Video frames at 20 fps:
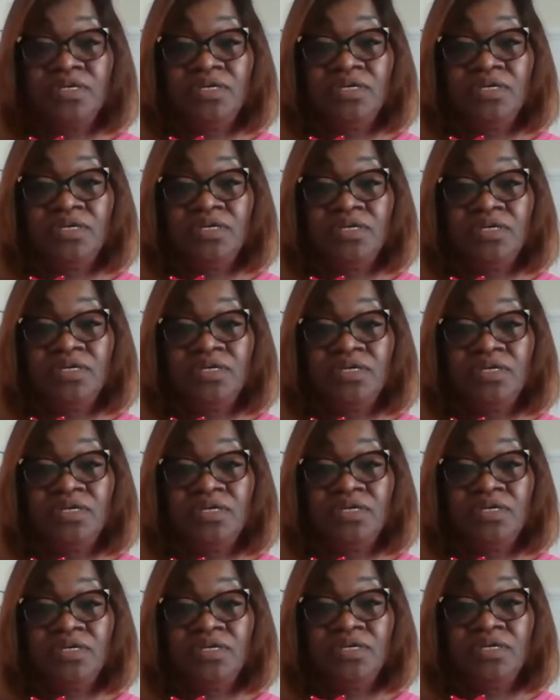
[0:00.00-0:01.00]
Um,
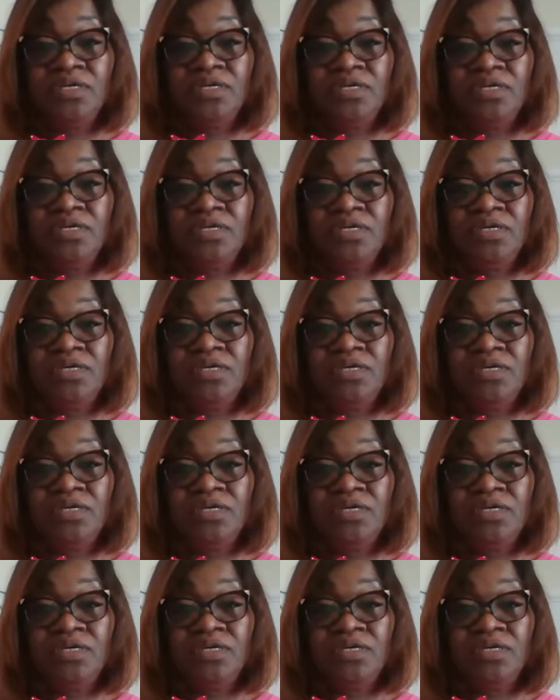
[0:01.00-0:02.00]
how
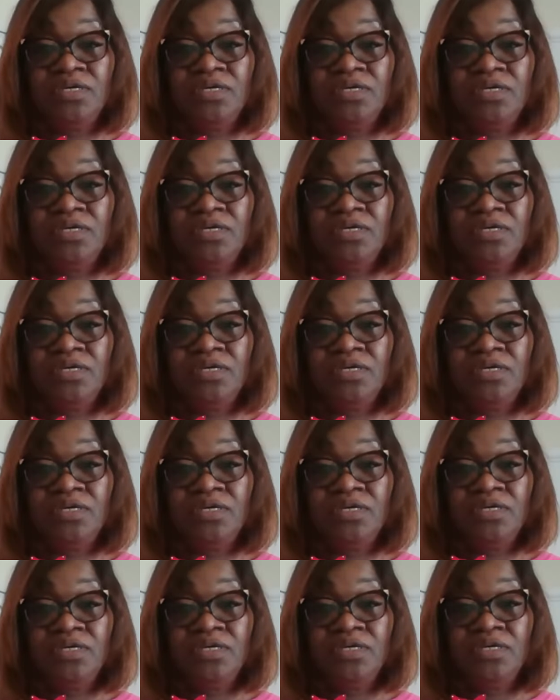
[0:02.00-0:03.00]
does childhood trauma
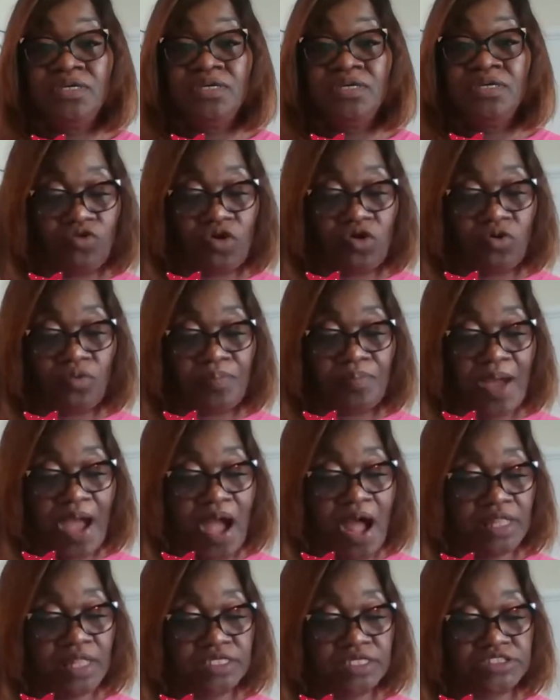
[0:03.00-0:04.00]
affect
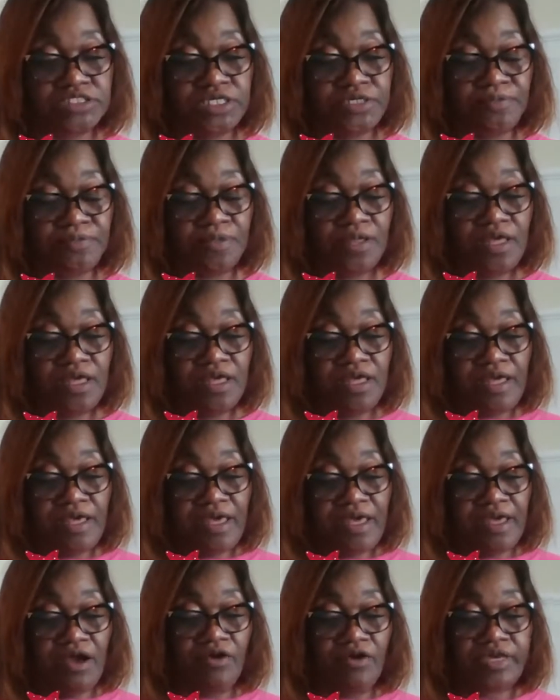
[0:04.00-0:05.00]
neurobiology?
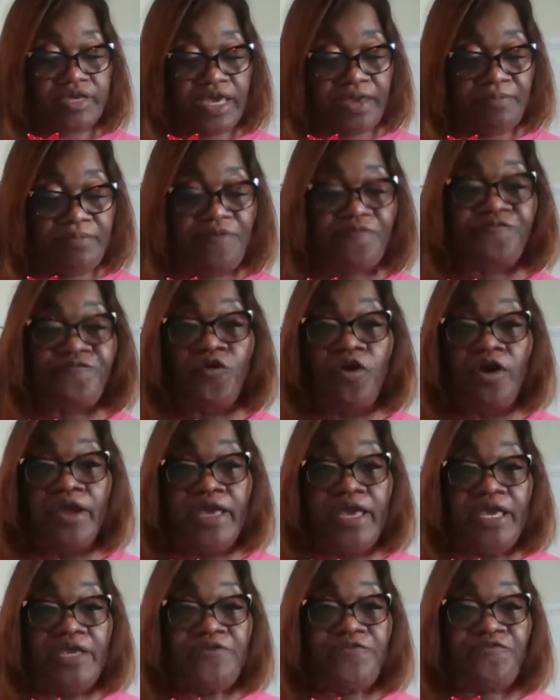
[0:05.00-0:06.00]
Okay,
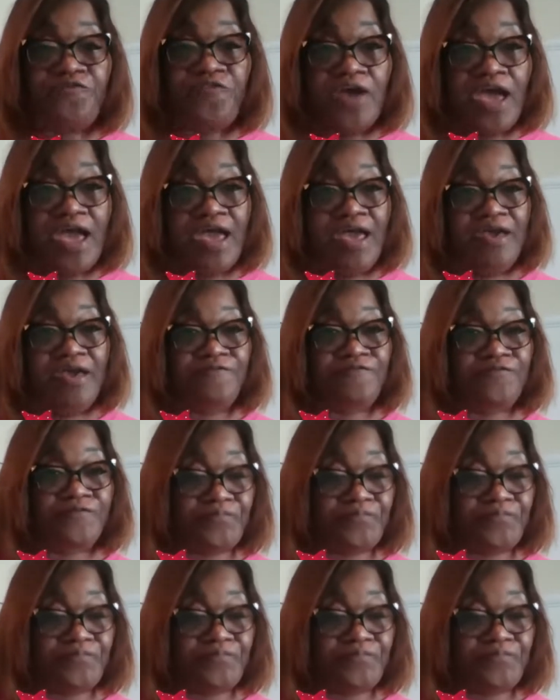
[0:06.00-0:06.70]
before age 5,